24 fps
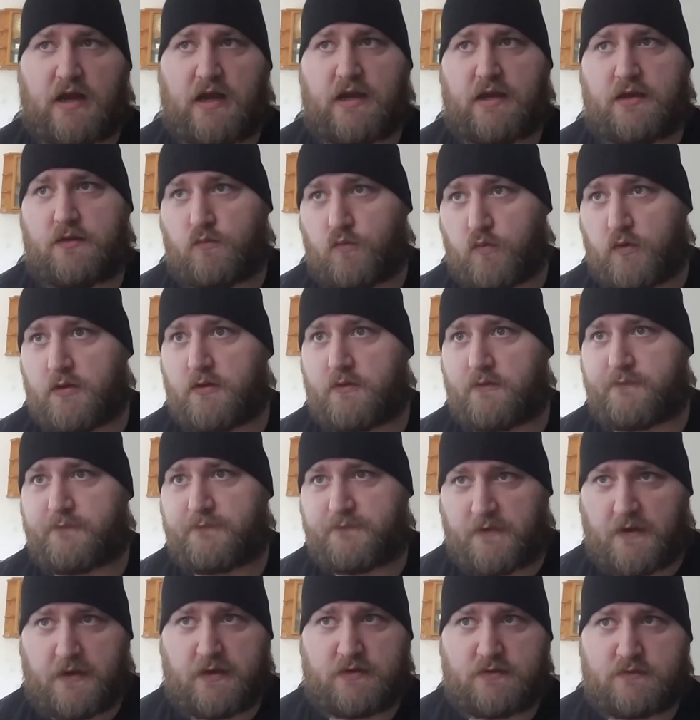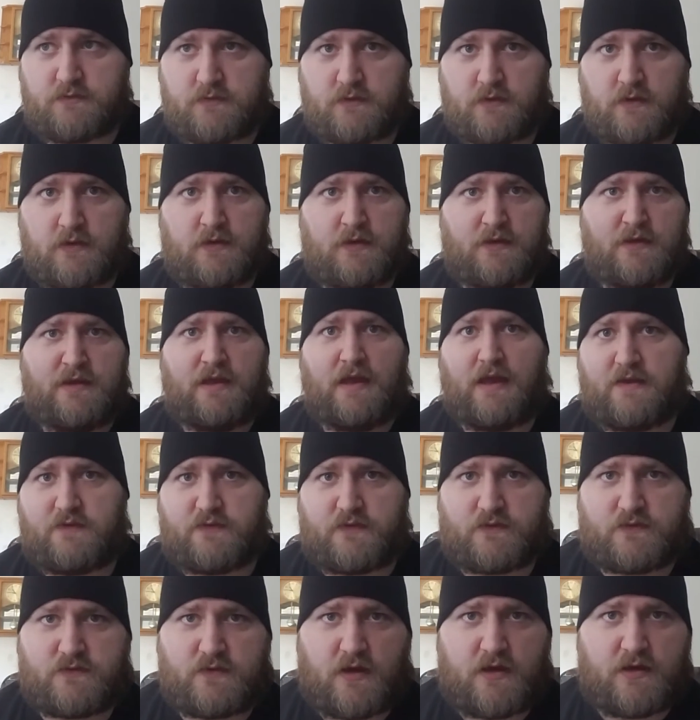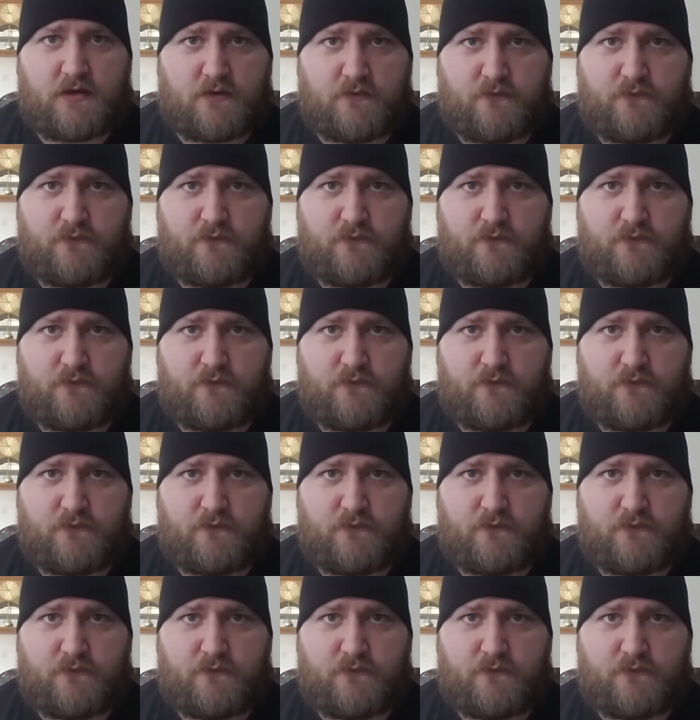I will faint at the sight